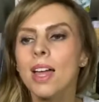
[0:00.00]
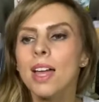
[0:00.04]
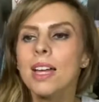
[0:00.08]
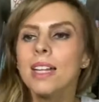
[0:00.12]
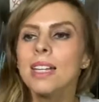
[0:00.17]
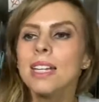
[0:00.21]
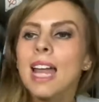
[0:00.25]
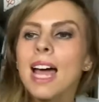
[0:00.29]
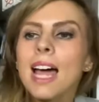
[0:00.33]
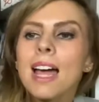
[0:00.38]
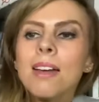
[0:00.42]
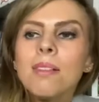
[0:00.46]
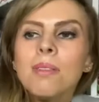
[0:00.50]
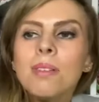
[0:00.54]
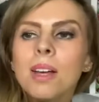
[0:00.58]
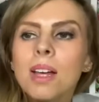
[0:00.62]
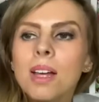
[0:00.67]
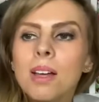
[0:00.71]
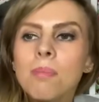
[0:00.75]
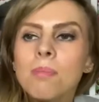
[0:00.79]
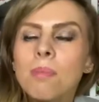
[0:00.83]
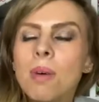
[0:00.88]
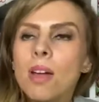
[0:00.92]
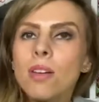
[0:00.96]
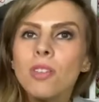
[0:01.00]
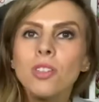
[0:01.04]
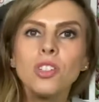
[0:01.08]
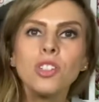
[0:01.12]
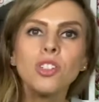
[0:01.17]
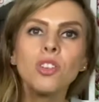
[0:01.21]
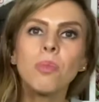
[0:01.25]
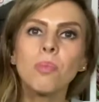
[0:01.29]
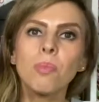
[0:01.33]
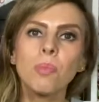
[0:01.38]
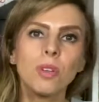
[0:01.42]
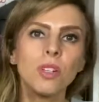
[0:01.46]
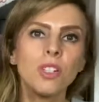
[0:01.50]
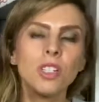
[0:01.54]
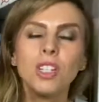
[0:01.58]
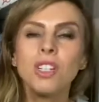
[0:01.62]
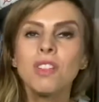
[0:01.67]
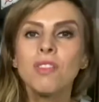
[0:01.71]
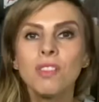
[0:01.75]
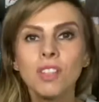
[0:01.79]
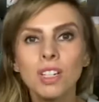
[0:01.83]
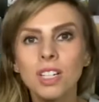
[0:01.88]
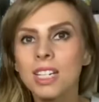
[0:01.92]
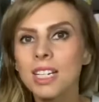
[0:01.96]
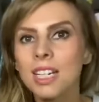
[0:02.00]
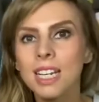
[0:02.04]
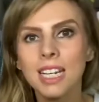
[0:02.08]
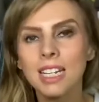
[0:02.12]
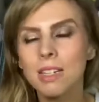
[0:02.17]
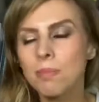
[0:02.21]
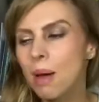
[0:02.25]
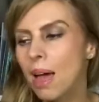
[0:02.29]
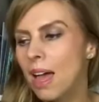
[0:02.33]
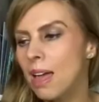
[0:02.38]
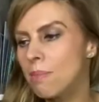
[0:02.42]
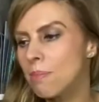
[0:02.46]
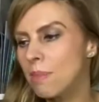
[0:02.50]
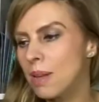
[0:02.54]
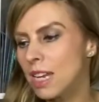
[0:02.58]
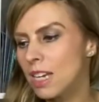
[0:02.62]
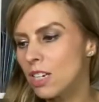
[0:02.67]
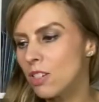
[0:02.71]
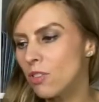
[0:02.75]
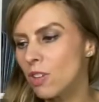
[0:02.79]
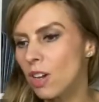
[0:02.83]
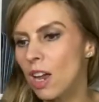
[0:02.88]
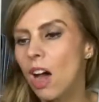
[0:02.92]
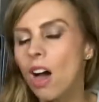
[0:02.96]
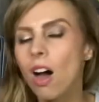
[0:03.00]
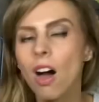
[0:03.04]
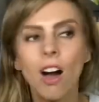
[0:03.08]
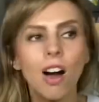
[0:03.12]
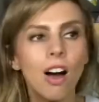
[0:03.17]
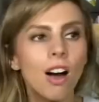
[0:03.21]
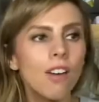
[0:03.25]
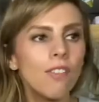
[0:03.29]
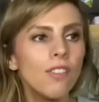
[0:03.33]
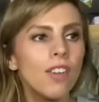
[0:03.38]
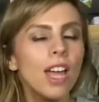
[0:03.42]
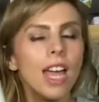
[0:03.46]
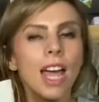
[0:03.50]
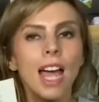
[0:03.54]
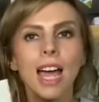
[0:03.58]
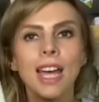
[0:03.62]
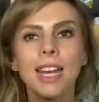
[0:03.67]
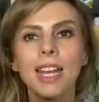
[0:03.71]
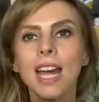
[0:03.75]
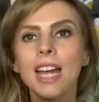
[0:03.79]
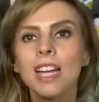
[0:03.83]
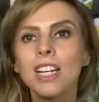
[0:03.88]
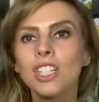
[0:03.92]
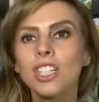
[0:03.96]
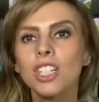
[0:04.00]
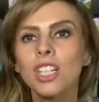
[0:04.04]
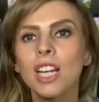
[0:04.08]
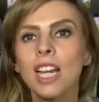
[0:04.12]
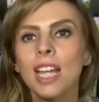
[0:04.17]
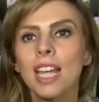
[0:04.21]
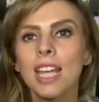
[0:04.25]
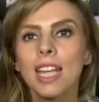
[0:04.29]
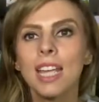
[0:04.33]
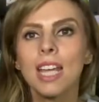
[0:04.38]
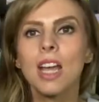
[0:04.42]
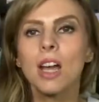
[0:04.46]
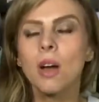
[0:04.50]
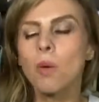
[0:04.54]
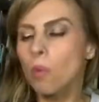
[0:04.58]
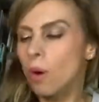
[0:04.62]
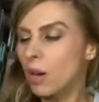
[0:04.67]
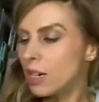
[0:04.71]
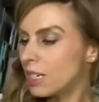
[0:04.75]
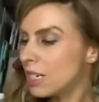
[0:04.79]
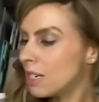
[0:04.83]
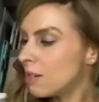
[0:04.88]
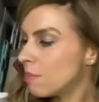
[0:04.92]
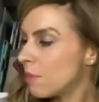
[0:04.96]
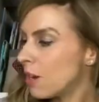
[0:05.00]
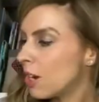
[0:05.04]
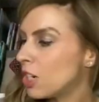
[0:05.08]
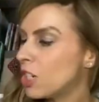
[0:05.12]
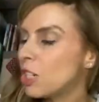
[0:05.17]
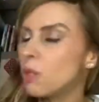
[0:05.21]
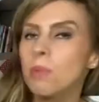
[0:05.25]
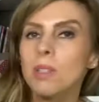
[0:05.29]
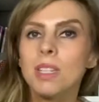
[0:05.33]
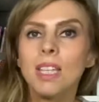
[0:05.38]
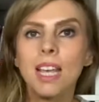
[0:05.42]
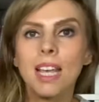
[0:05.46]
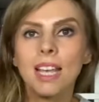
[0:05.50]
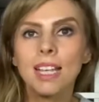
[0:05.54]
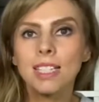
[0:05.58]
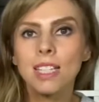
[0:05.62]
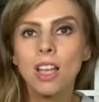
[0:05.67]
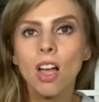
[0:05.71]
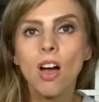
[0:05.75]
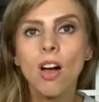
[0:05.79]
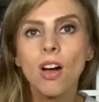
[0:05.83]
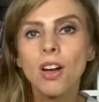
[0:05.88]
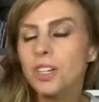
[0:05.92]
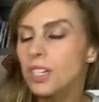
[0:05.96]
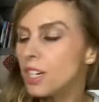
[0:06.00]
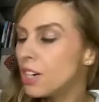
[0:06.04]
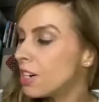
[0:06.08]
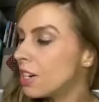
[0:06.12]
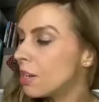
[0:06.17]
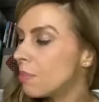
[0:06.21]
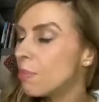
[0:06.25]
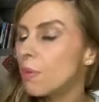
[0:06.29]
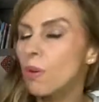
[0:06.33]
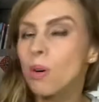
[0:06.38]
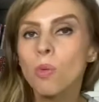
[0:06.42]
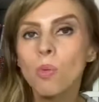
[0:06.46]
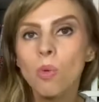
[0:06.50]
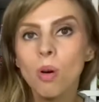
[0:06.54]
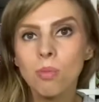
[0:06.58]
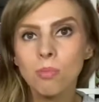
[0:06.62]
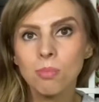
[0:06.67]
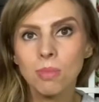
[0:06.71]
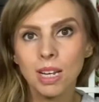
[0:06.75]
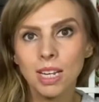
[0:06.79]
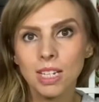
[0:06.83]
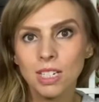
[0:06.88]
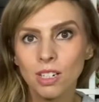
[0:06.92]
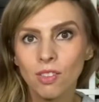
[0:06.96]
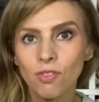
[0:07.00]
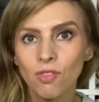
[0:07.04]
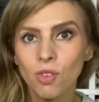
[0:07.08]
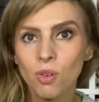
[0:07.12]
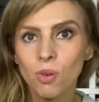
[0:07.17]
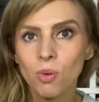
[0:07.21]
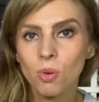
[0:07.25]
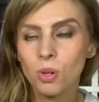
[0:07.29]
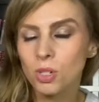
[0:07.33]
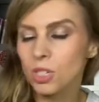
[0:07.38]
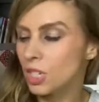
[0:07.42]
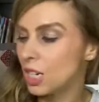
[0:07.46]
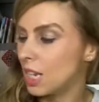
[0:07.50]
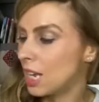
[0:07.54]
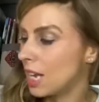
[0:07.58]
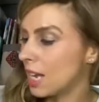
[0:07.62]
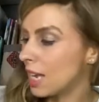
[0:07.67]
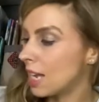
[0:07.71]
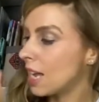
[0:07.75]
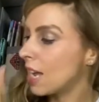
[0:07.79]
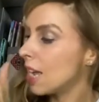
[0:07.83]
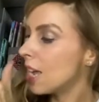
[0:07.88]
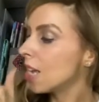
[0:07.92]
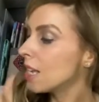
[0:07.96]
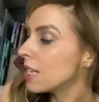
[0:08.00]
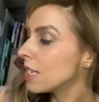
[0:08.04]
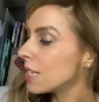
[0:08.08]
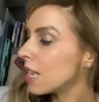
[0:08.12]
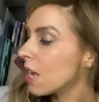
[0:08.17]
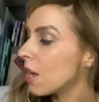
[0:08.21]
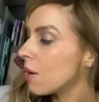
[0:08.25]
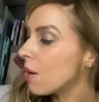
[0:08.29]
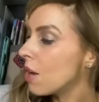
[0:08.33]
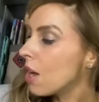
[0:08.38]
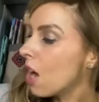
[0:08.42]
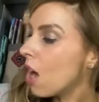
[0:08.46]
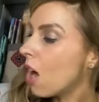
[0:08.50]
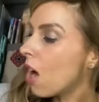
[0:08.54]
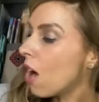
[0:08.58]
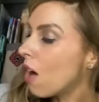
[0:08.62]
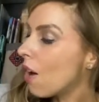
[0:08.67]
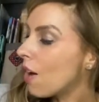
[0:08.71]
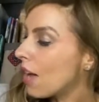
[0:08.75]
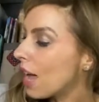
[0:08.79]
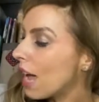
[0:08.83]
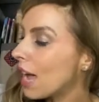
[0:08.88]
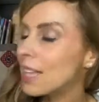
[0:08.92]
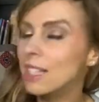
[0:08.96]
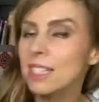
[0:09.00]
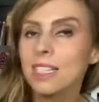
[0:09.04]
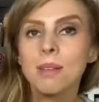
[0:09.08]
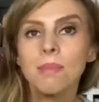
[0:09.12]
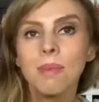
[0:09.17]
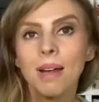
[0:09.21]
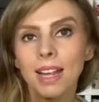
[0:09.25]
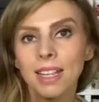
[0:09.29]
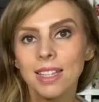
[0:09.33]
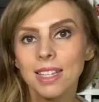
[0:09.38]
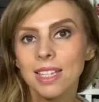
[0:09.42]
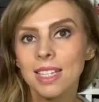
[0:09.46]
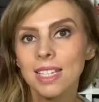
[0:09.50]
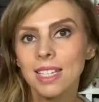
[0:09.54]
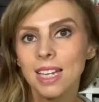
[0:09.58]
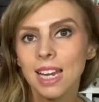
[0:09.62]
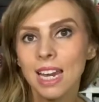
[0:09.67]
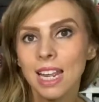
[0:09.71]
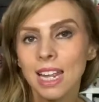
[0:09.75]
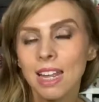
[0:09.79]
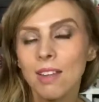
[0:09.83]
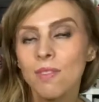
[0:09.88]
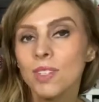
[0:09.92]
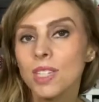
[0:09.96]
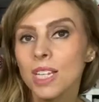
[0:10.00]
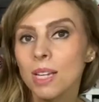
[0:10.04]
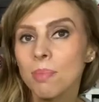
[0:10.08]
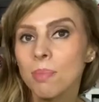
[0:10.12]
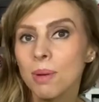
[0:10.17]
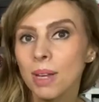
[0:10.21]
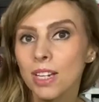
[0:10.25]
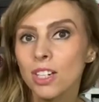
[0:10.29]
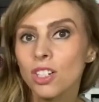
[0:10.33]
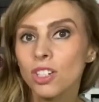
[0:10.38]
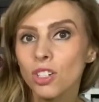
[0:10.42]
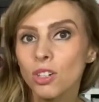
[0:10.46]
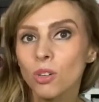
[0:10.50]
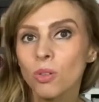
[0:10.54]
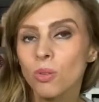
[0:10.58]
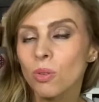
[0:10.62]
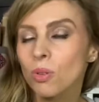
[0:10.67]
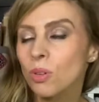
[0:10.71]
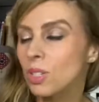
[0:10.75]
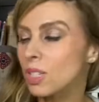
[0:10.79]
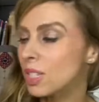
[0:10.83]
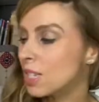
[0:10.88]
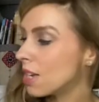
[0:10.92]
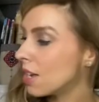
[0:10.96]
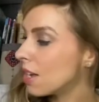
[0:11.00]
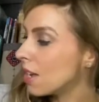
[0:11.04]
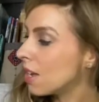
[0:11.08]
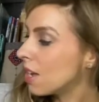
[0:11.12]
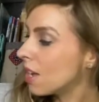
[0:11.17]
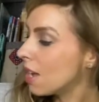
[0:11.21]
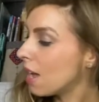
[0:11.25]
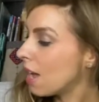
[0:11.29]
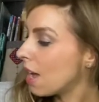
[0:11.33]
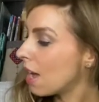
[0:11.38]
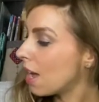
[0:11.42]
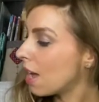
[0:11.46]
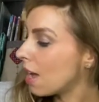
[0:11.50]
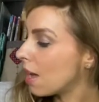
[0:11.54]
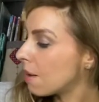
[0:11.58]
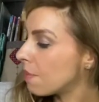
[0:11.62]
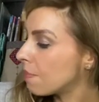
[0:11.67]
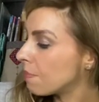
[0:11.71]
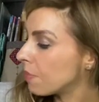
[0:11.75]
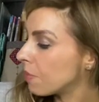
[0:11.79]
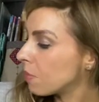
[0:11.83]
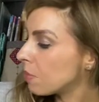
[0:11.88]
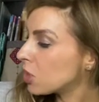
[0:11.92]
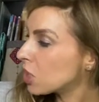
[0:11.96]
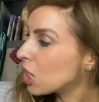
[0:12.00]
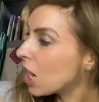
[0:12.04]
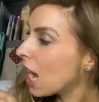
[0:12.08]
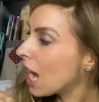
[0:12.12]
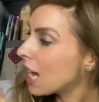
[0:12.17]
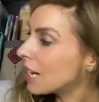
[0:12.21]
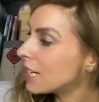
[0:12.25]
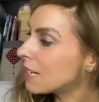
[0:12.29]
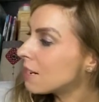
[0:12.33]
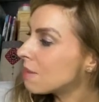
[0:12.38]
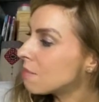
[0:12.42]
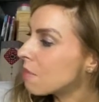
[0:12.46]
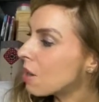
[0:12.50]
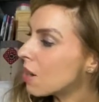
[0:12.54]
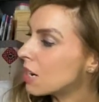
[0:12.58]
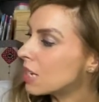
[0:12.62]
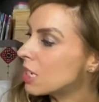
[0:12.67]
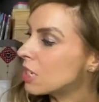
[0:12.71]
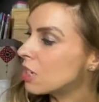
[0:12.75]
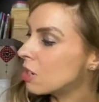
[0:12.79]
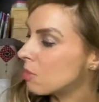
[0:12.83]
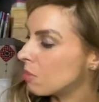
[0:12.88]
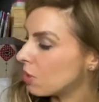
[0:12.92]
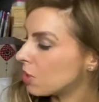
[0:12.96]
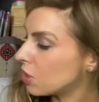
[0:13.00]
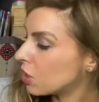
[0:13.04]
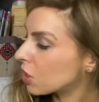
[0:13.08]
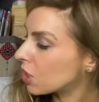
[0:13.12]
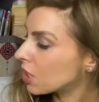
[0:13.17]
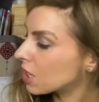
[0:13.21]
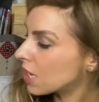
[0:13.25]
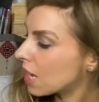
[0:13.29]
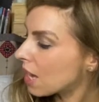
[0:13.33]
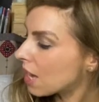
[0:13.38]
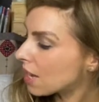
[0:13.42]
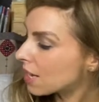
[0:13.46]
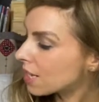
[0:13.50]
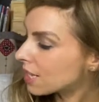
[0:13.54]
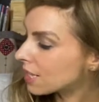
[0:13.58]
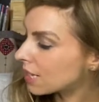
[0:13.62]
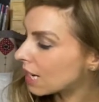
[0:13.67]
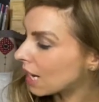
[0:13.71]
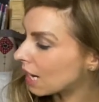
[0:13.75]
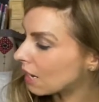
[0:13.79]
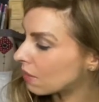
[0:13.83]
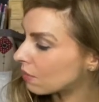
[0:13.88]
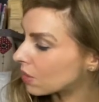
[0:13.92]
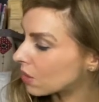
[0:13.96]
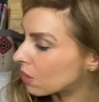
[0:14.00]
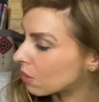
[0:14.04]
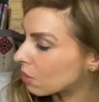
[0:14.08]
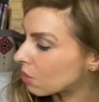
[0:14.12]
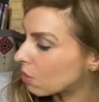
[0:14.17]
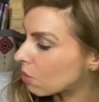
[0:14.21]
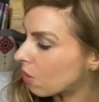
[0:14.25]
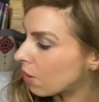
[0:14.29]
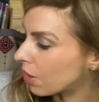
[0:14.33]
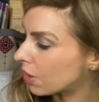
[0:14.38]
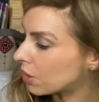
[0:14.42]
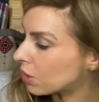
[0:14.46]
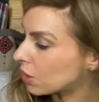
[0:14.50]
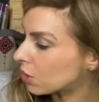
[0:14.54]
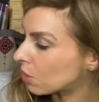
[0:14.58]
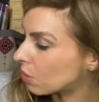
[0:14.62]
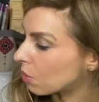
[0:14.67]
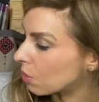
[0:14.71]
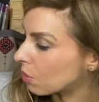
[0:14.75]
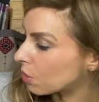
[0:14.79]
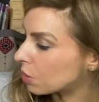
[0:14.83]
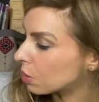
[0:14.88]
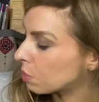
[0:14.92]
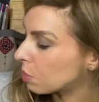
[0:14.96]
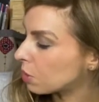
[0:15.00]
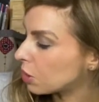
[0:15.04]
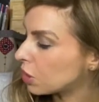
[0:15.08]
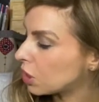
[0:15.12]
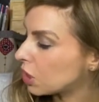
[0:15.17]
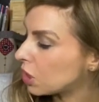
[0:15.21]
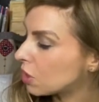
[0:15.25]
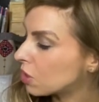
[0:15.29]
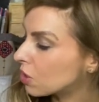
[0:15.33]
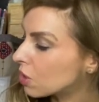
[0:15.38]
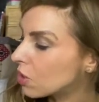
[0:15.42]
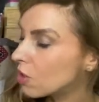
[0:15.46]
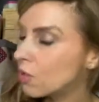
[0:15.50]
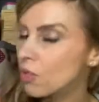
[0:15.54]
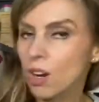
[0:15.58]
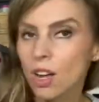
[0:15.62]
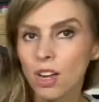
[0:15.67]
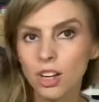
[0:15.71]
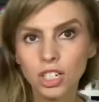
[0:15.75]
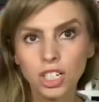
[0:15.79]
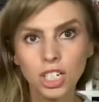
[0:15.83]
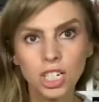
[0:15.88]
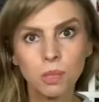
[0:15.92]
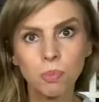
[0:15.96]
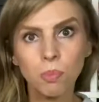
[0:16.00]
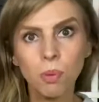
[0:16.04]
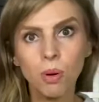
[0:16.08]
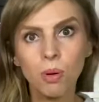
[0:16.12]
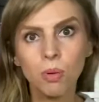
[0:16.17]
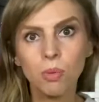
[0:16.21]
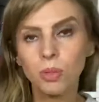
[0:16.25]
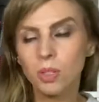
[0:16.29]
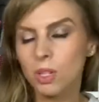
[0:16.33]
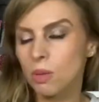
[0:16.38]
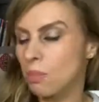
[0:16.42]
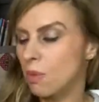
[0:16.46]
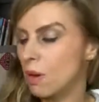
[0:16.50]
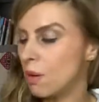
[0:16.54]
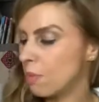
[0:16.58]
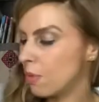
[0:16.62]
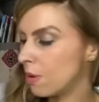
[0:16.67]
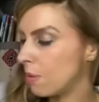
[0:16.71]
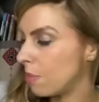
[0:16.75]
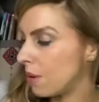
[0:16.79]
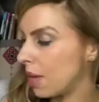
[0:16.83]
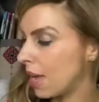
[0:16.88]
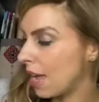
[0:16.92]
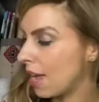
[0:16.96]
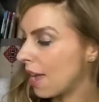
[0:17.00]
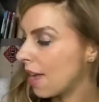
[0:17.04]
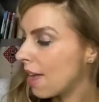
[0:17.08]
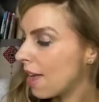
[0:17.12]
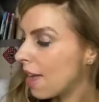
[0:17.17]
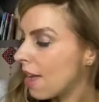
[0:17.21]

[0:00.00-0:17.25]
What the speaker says: Now, most jumpers, you're going to need about a metre and a half. And actually, what I didn't mention with this, I'd only bought 1.40 metres. So I had to make the sleeves a bit shorter, which I didn't mind too much because her sleeves look quite short. But she does look like she's pulled them up a bit.